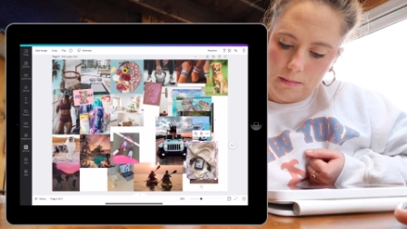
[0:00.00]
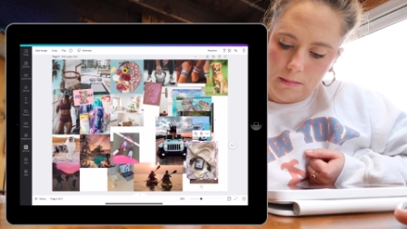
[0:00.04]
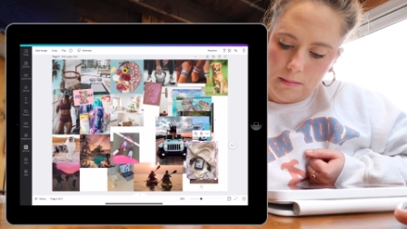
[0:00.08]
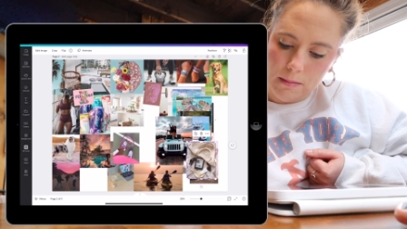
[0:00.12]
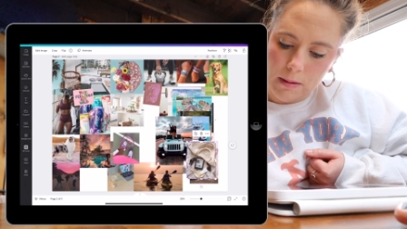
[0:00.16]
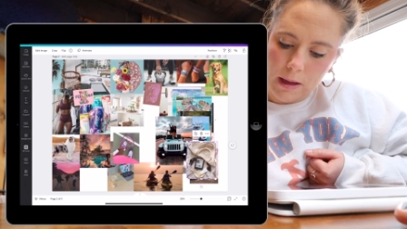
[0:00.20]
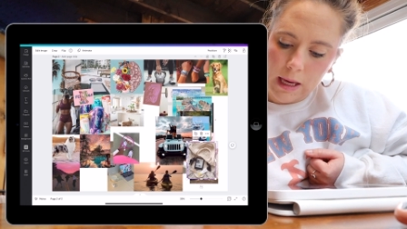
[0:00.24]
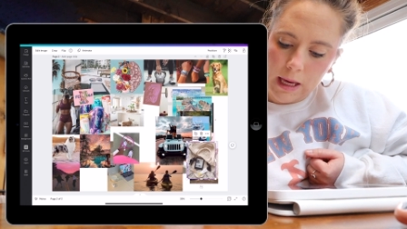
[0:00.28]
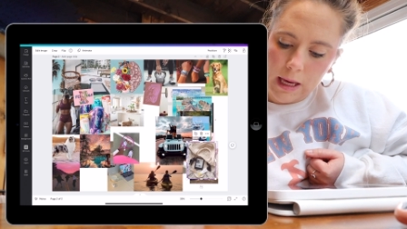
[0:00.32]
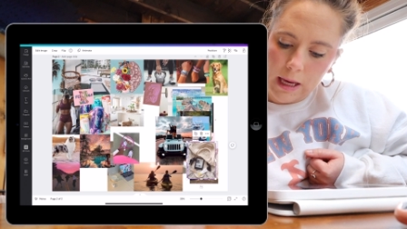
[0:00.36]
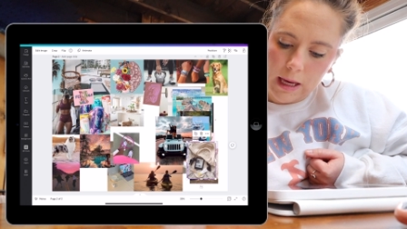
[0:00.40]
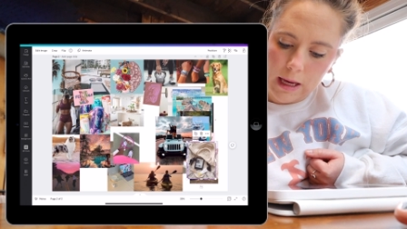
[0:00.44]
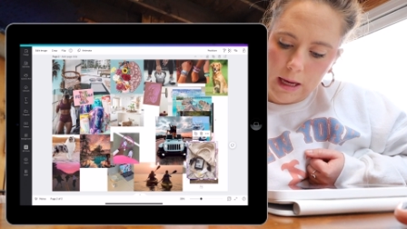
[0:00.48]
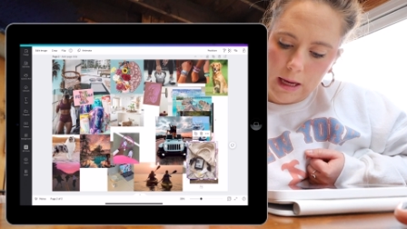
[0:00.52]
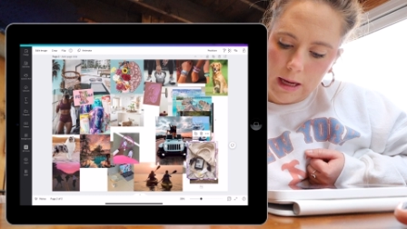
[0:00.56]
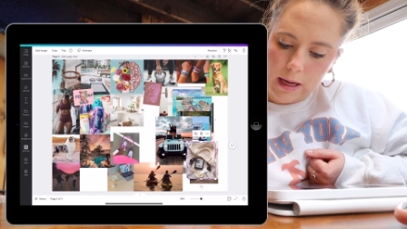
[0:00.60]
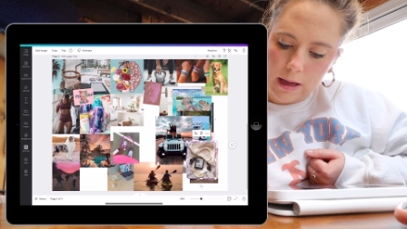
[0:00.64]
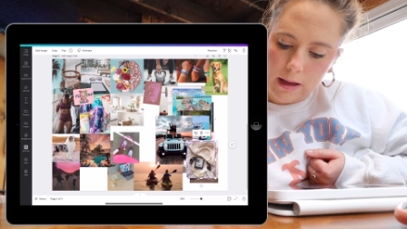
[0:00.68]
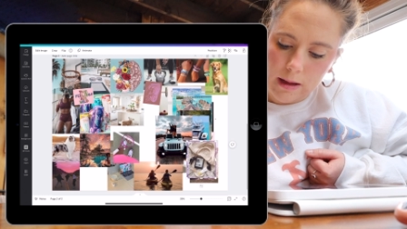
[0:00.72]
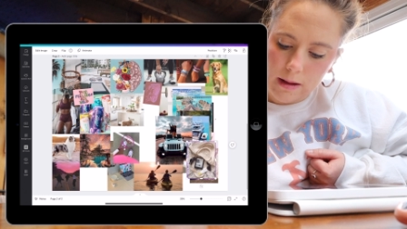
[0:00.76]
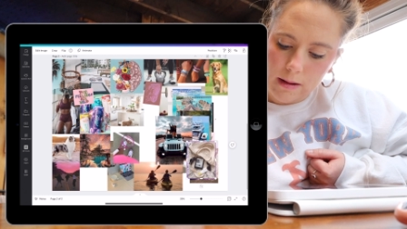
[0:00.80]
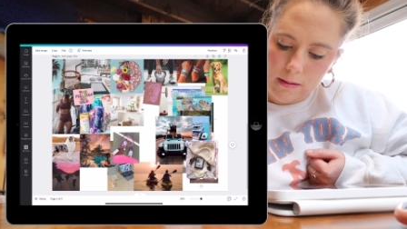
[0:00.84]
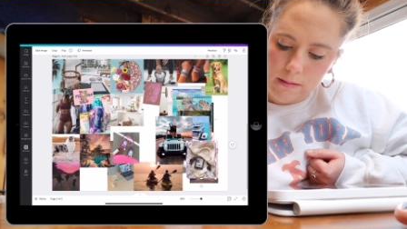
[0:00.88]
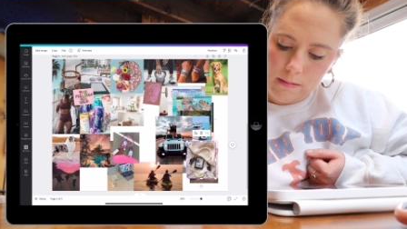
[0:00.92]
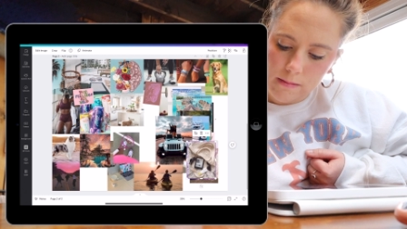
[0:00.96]
me.
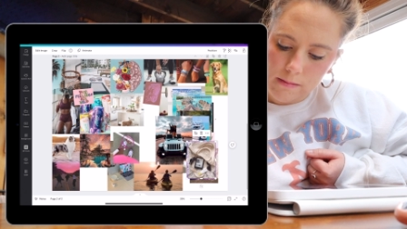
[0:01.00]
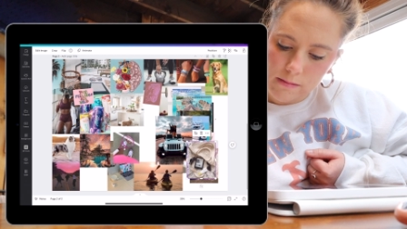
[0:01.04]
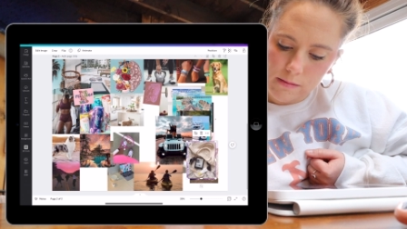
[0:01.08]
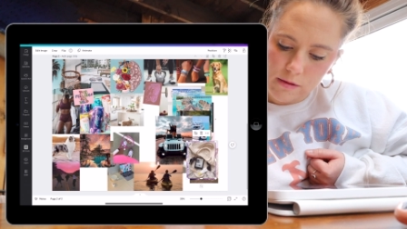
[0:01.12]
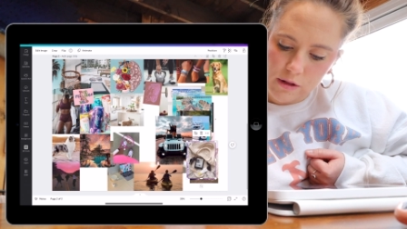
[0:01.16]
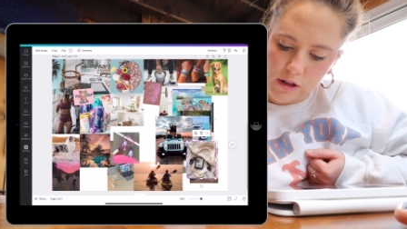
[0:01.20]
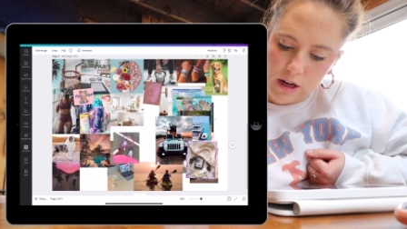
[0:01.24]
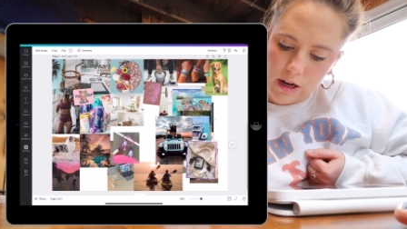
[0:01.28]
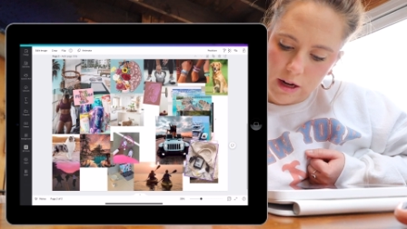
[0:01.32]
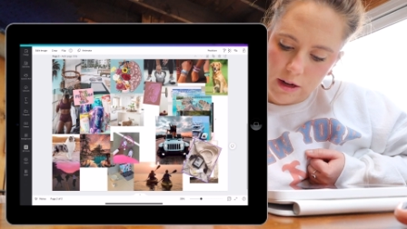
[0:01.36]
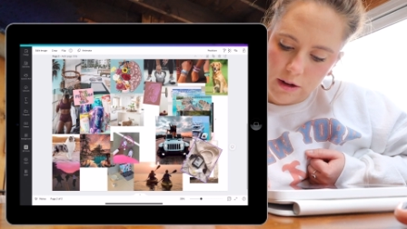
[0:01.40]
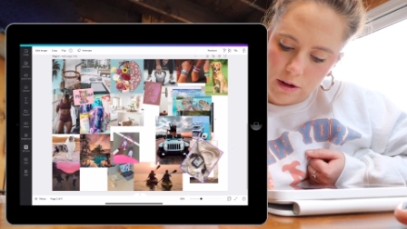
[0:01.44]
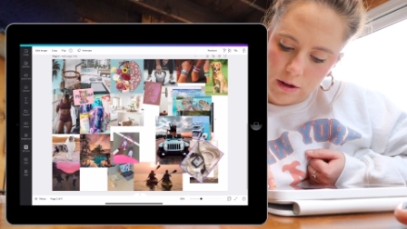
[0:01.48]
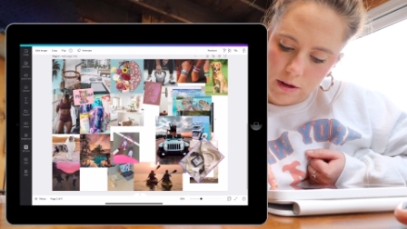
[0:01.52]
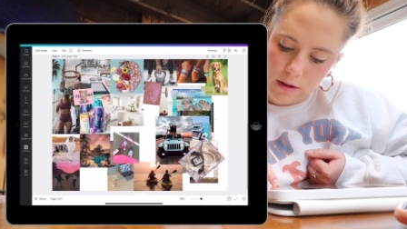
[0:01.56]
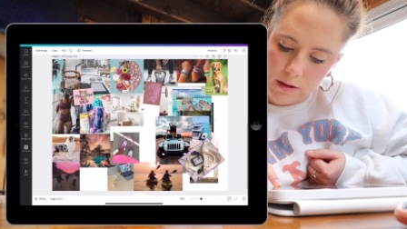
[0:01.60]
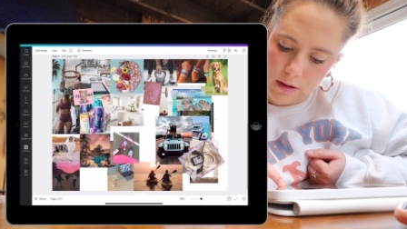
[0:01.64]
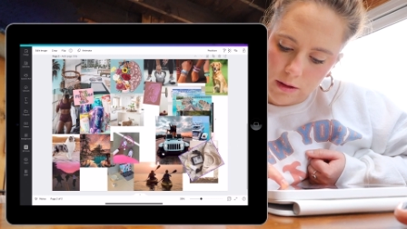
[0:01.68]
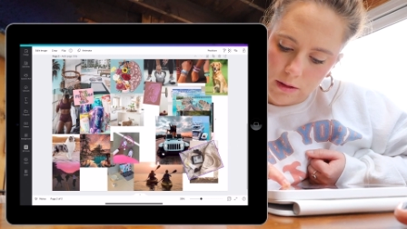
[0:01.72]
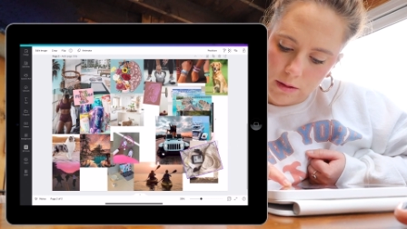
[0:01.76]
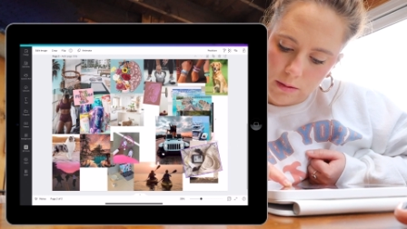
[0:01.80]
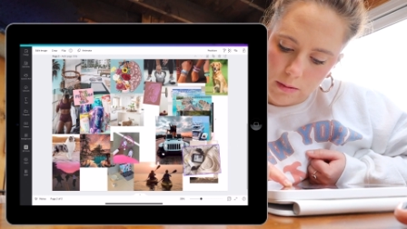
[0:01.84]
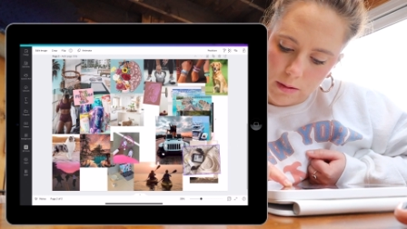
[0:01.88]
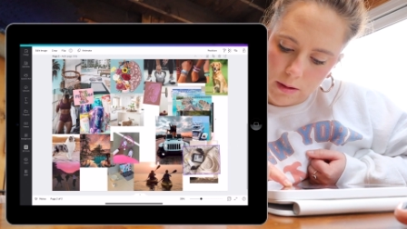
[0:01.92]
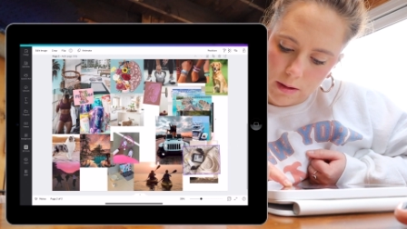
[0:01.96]
Should I turn
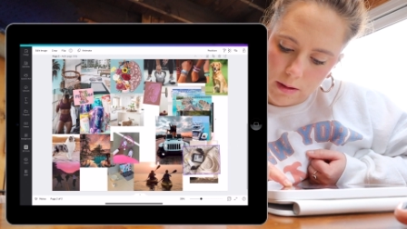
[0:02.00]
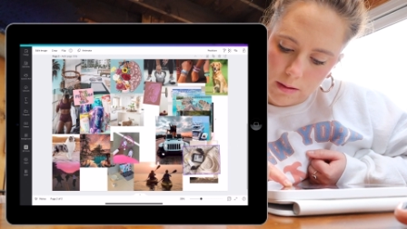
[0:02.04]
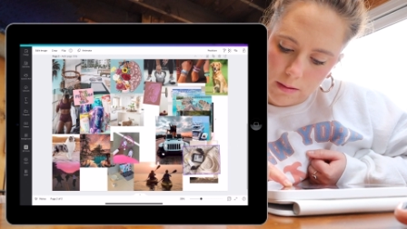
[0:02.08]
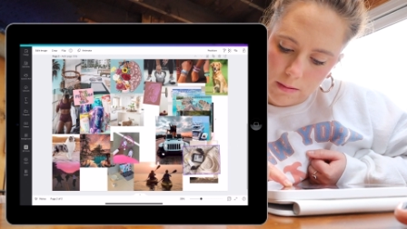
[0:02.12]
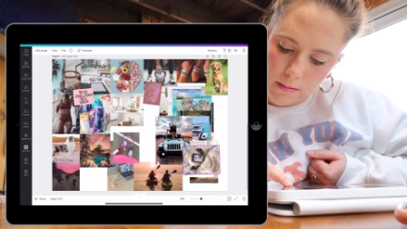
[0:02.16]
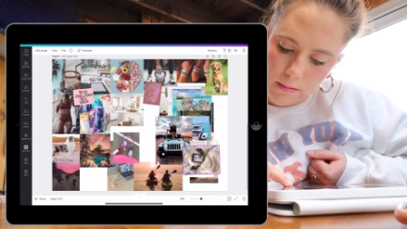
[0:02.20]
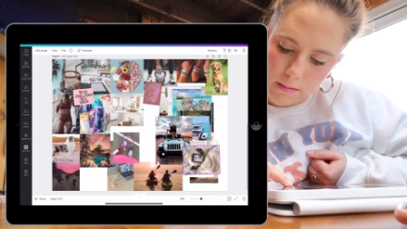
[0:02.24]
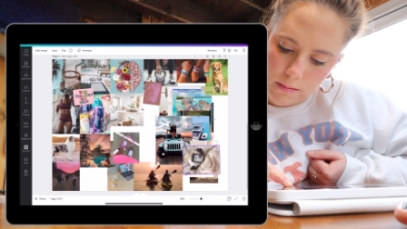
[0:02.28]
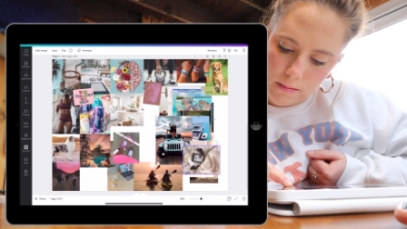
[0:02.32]
this one?